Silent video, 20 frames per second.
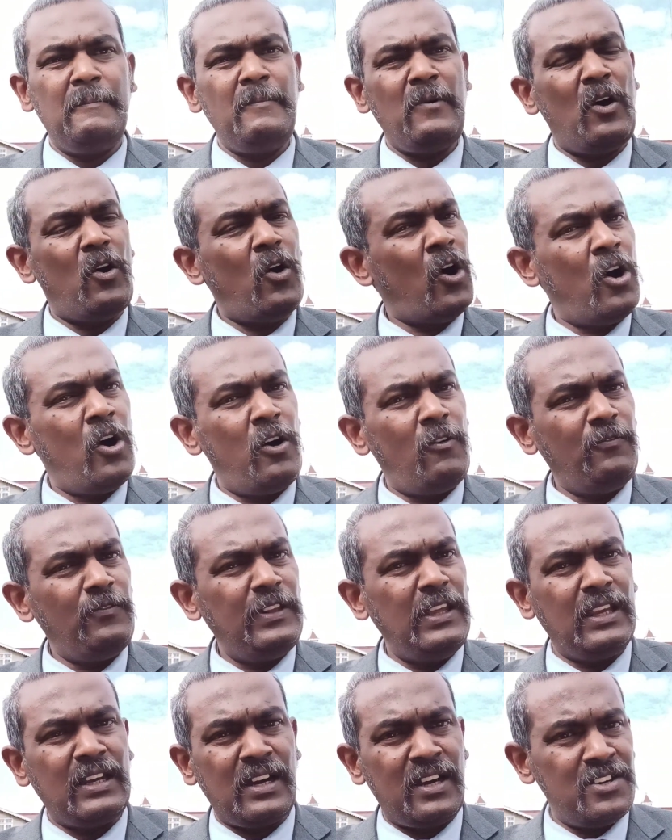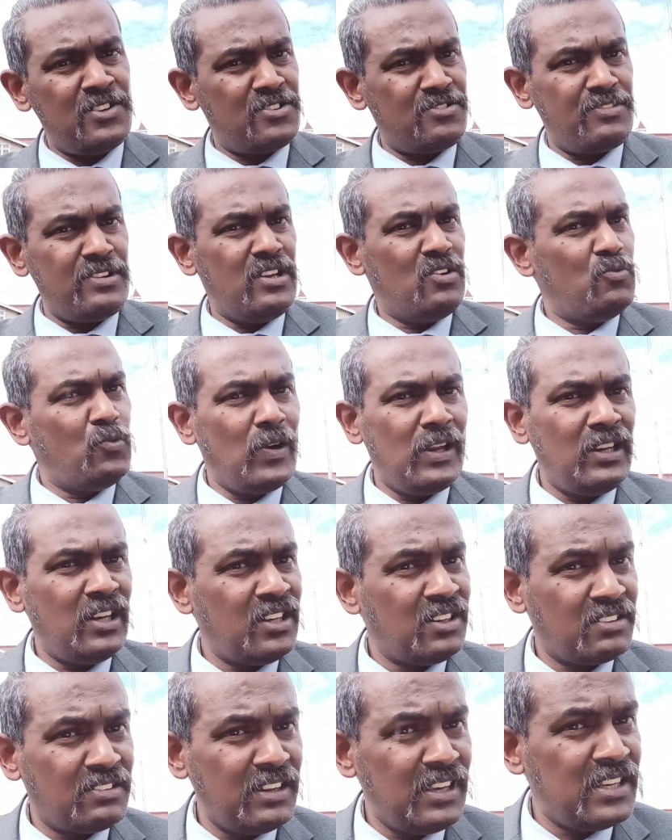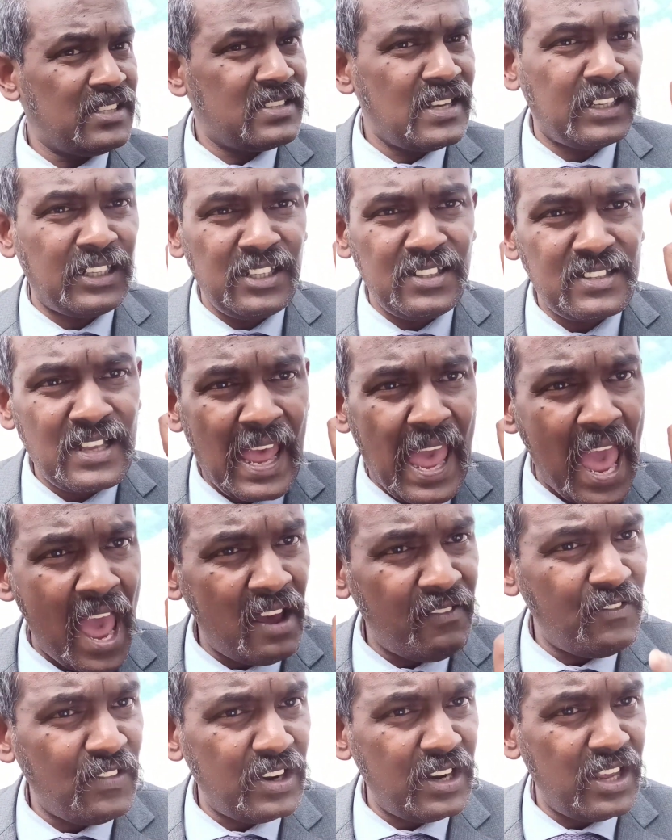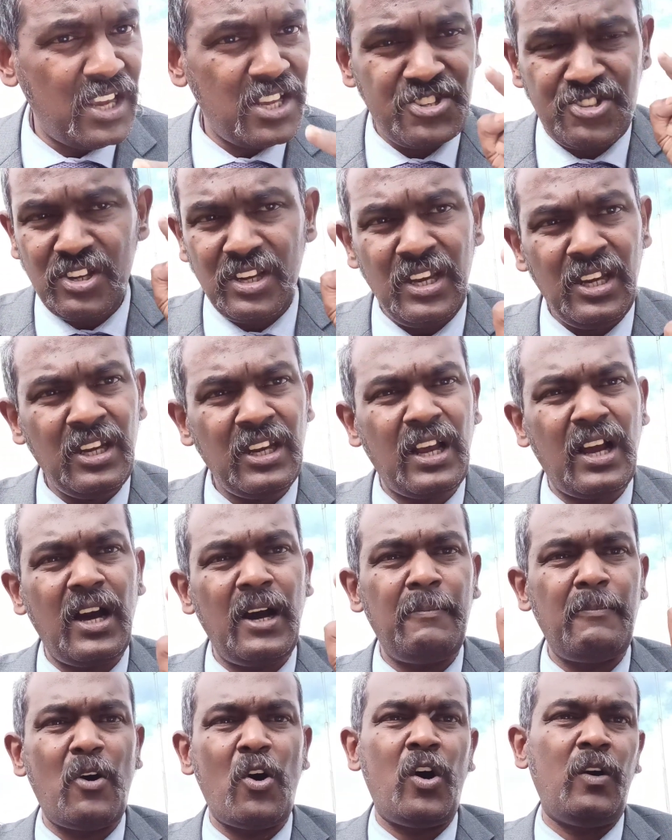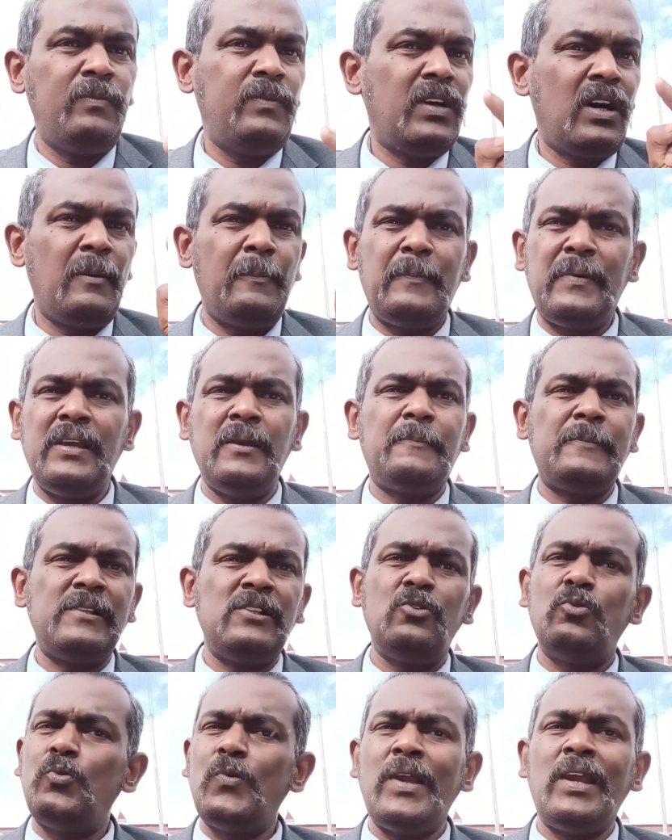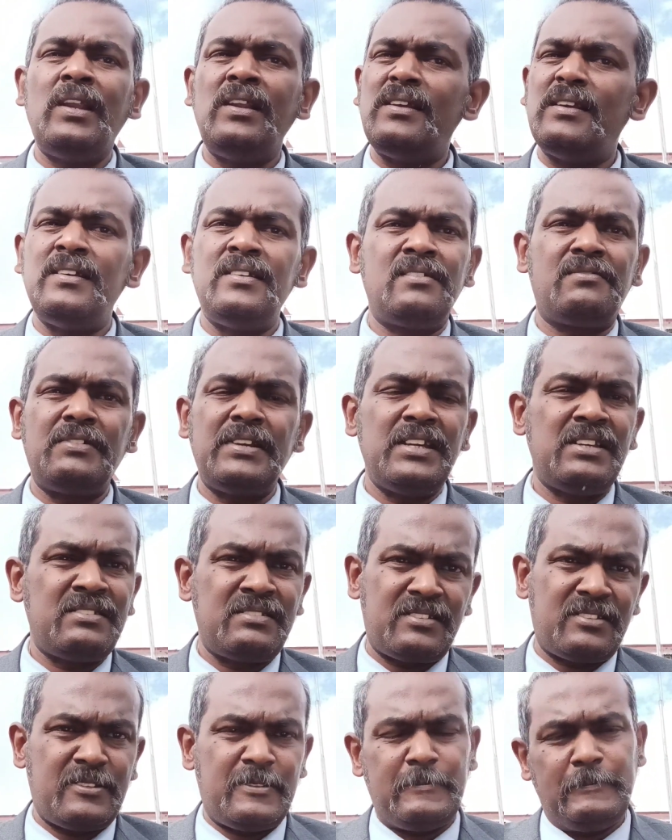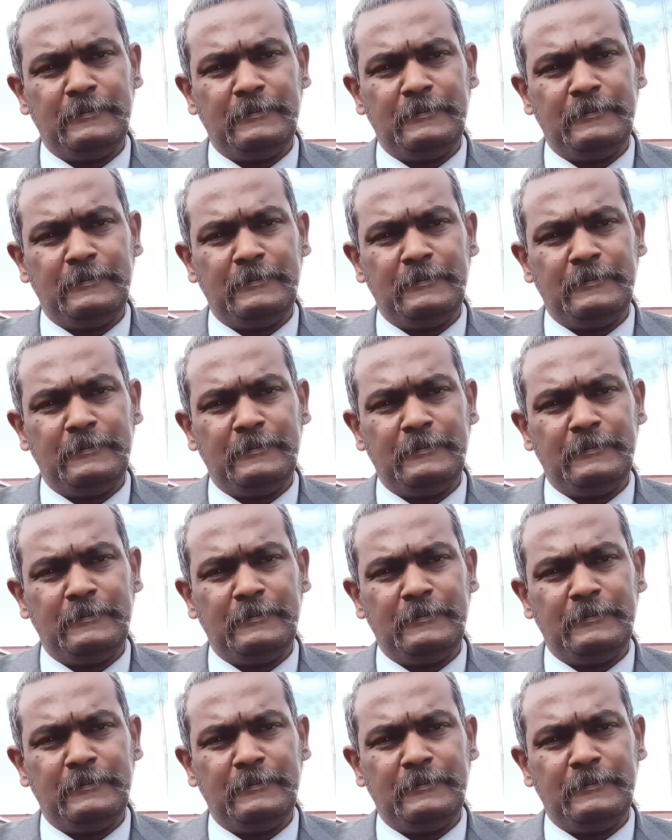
of the country will increase. That is, the average income of the people will increase.